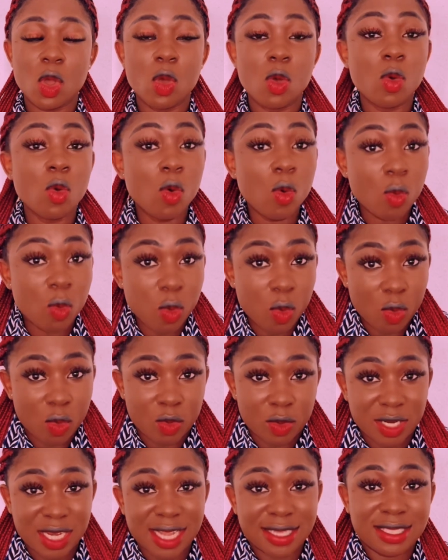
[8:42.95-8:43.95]
Ukwu.
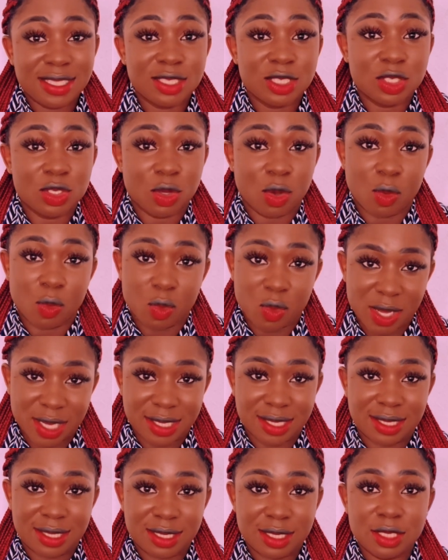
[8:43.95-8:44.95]
That is your
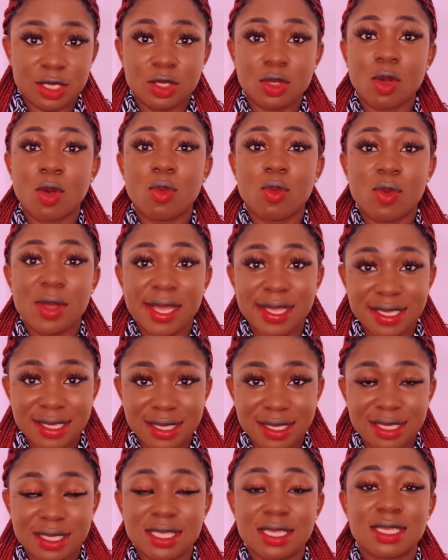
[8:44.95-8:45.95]
waist. Your
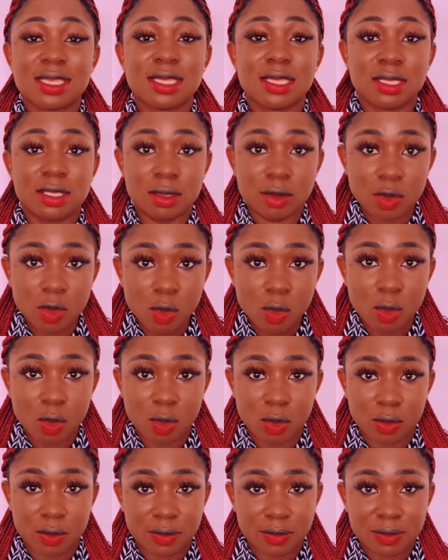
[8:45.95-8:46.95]
waist is ukwu.